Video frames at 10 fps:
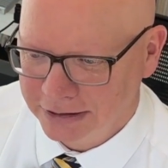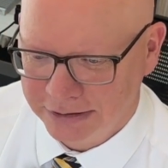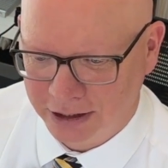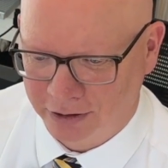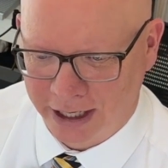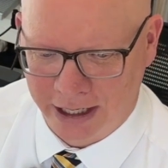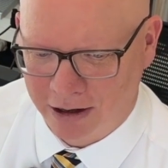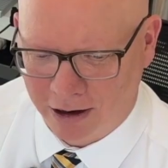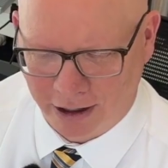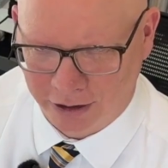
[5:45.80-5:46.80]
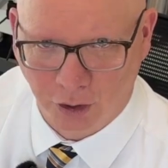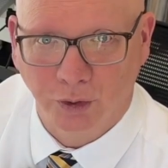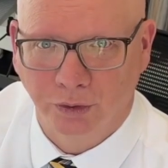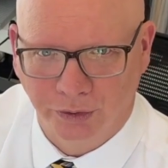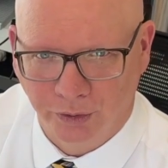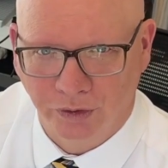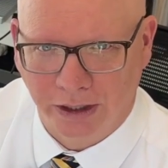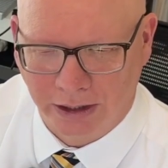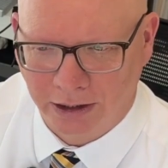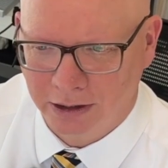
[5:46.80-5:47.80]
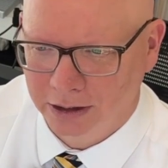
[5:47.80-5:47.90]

their AI guru there.